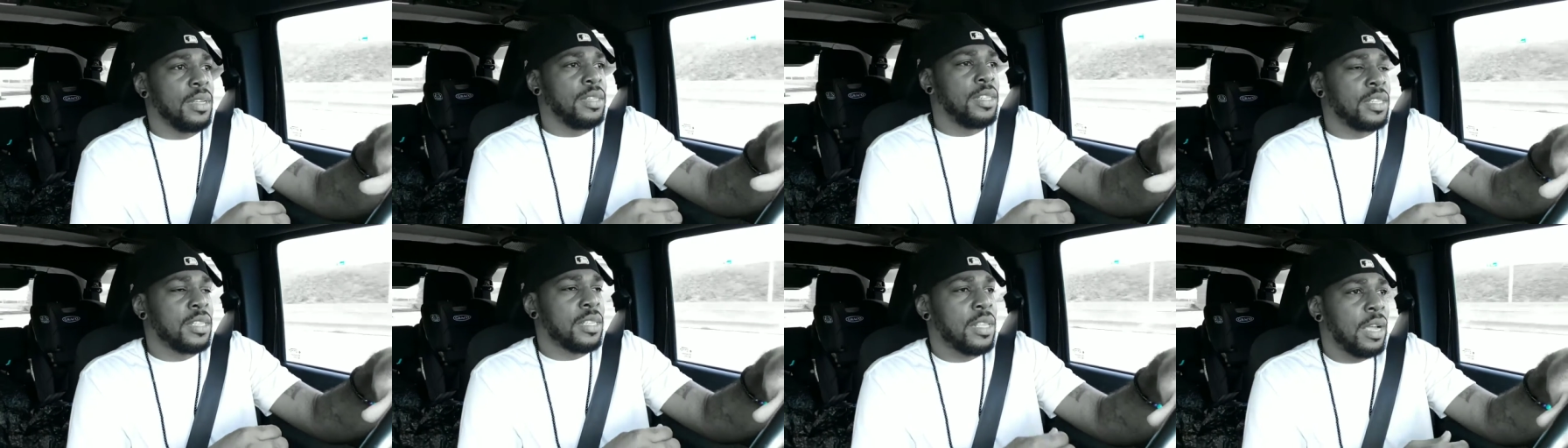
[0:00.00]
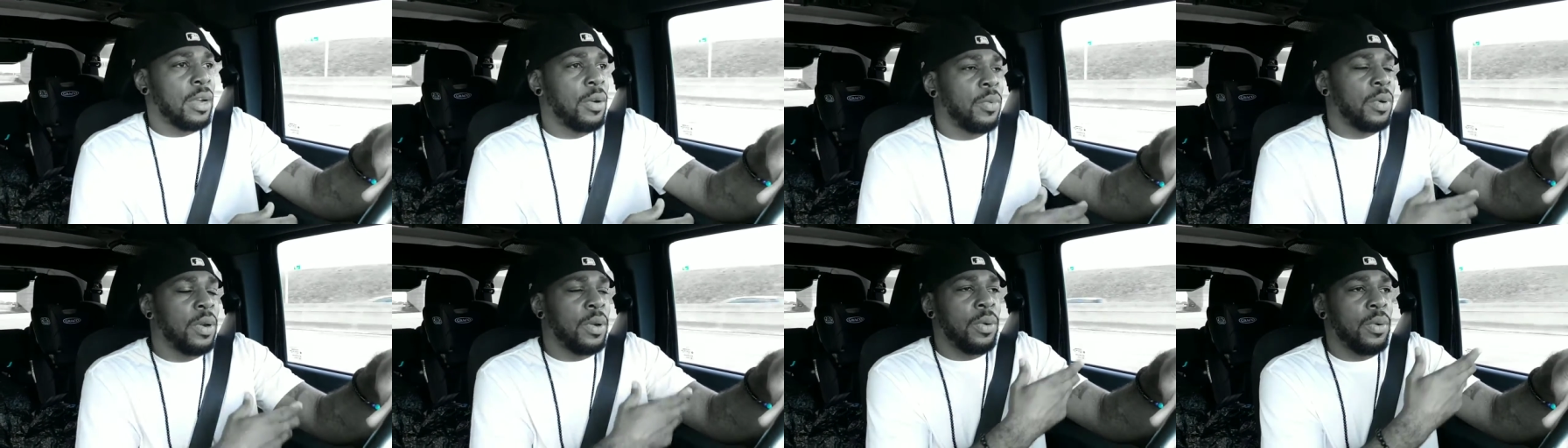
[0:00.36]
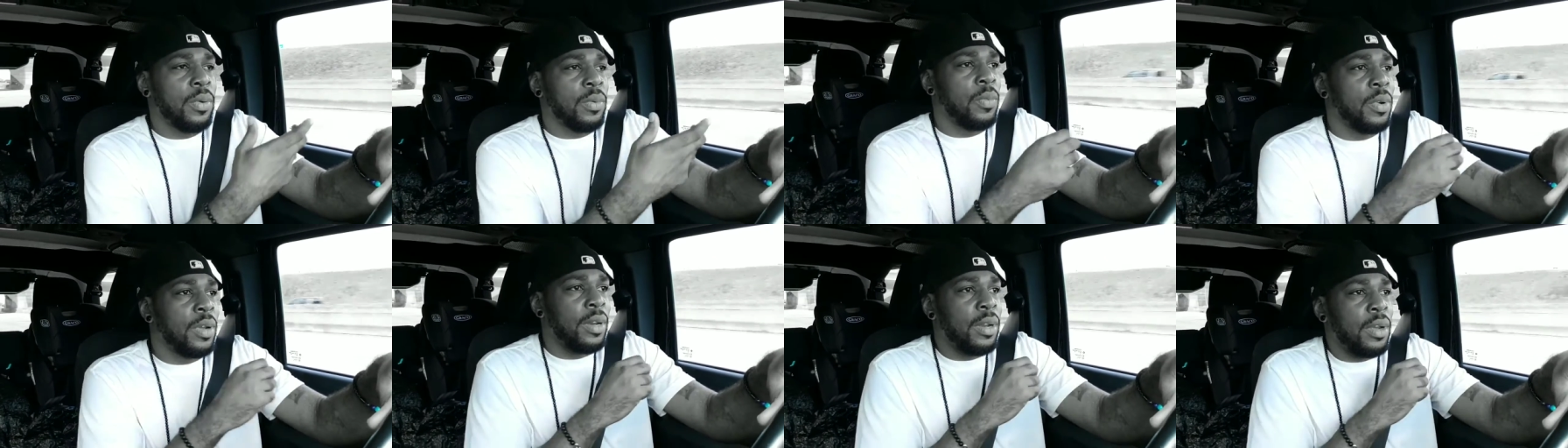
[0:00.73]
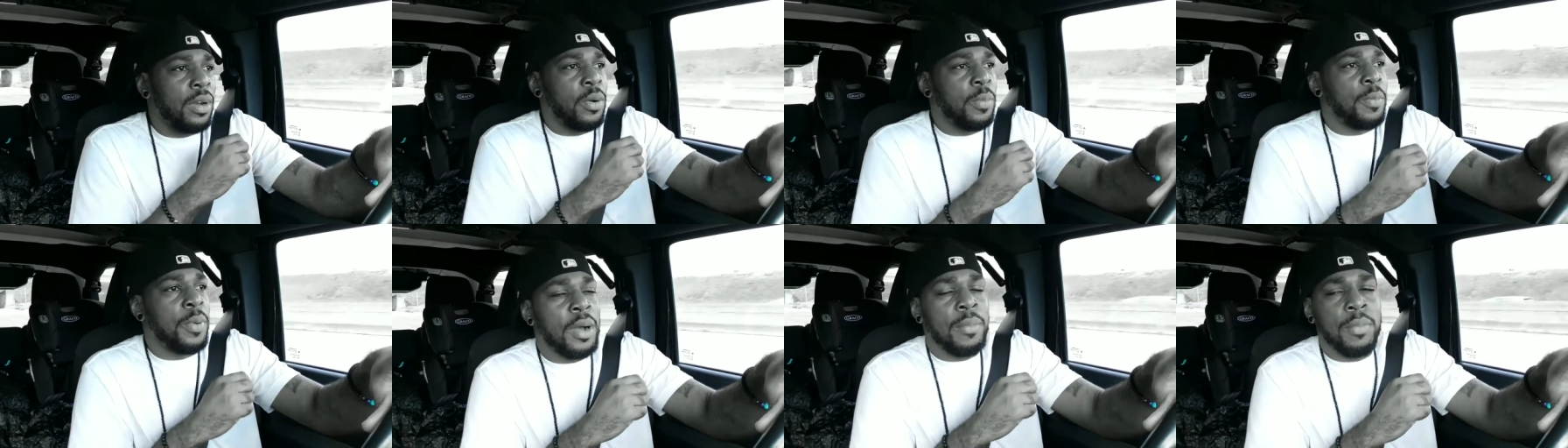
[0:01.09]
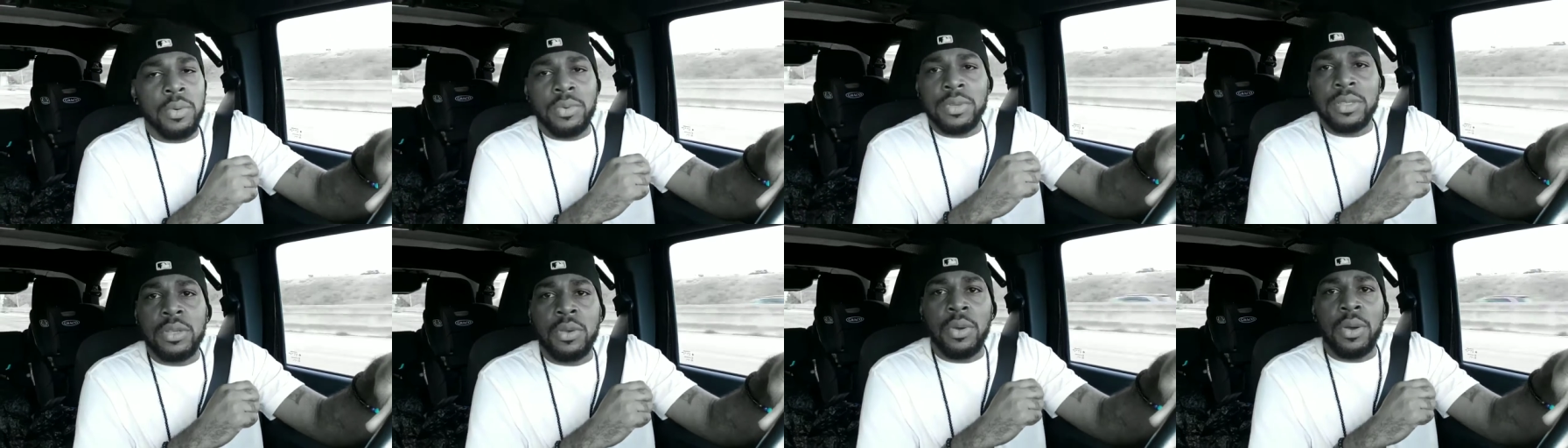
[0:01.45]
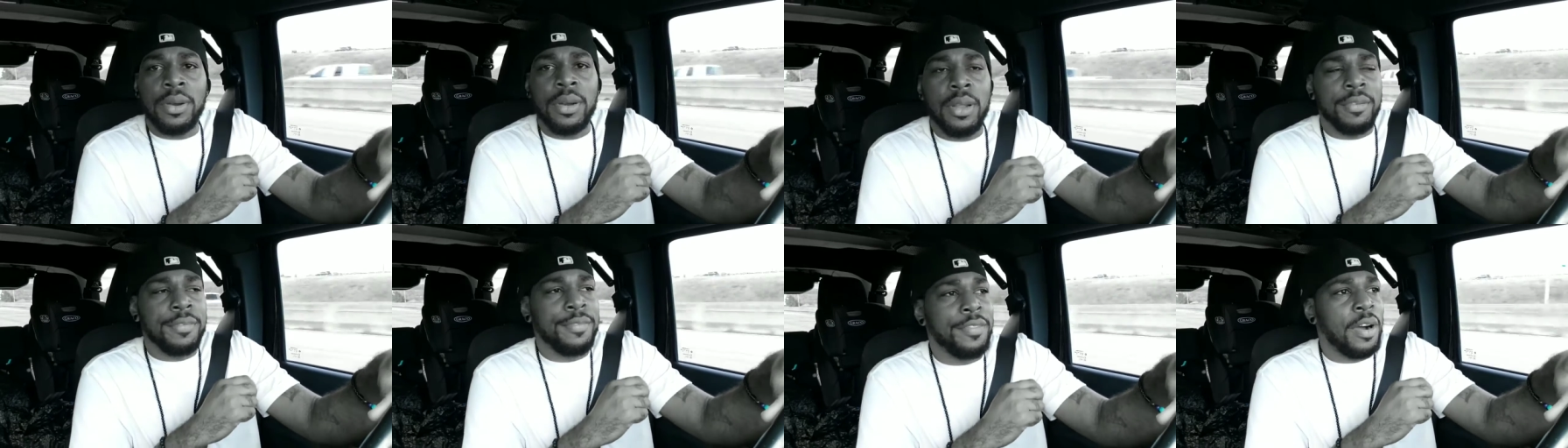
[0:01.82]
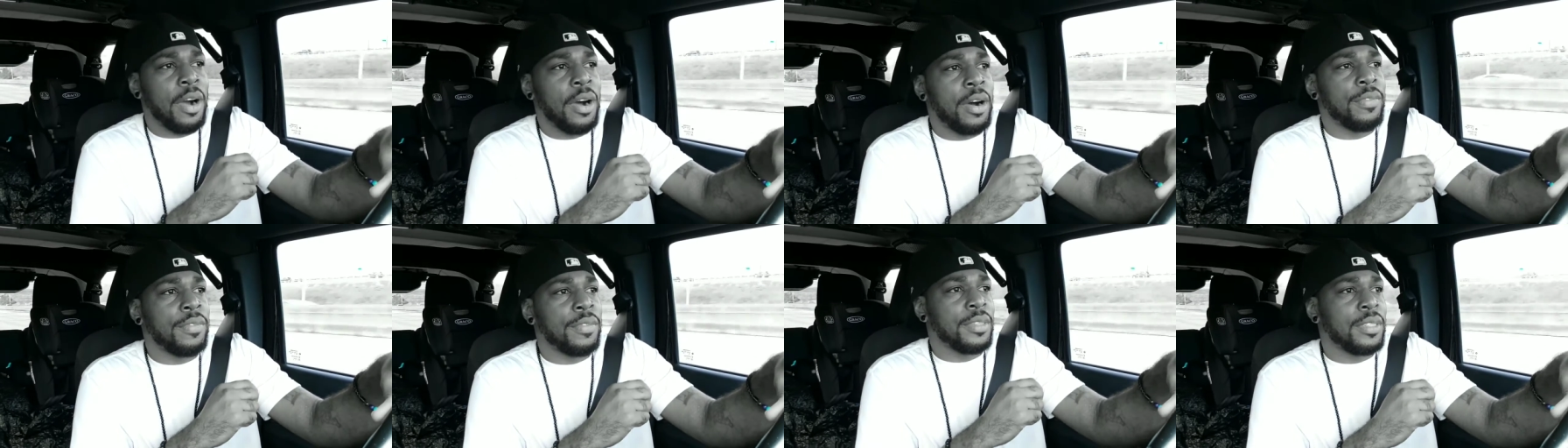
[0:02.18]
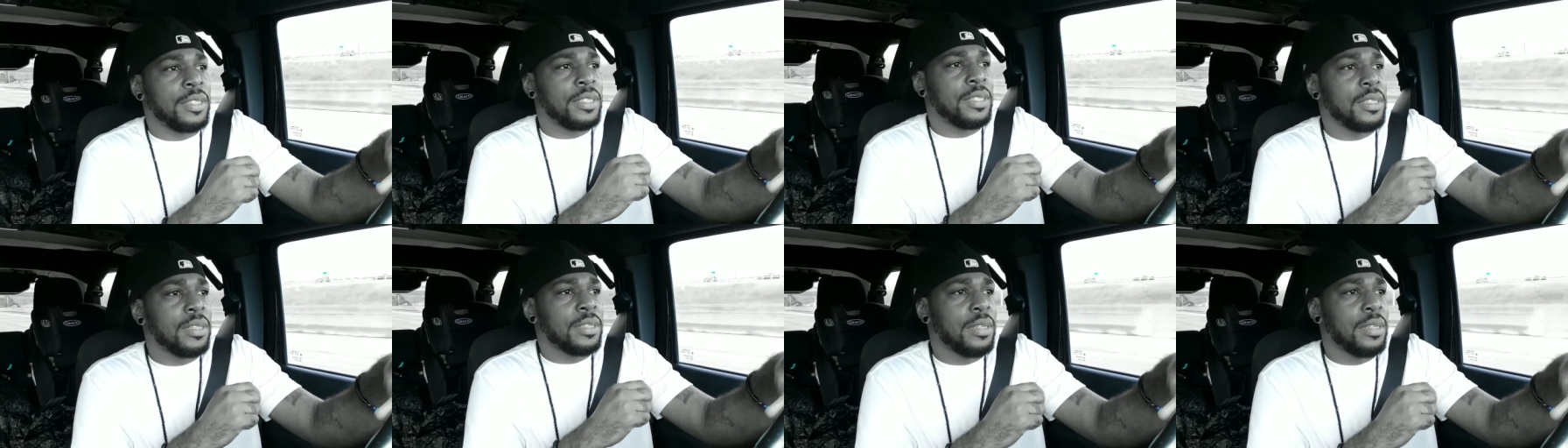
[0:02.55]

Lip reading: Just like when Obama was going up for office,